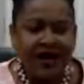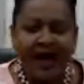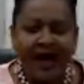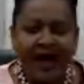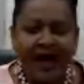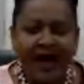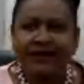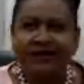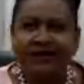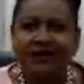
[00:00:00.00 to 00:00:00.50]

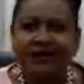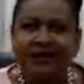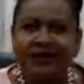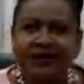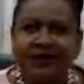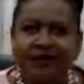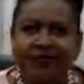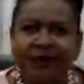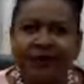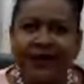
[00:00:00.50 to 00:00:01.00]
as
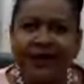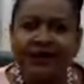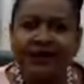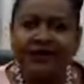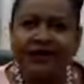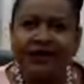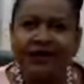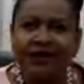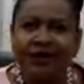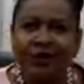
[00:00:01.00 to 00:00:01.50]
the, the
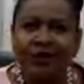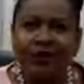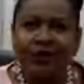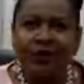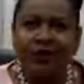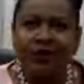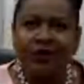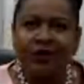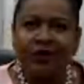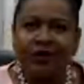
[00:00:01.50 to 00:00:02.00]
place in the
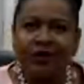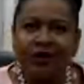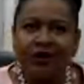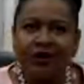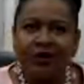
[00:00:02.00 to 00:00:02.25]
world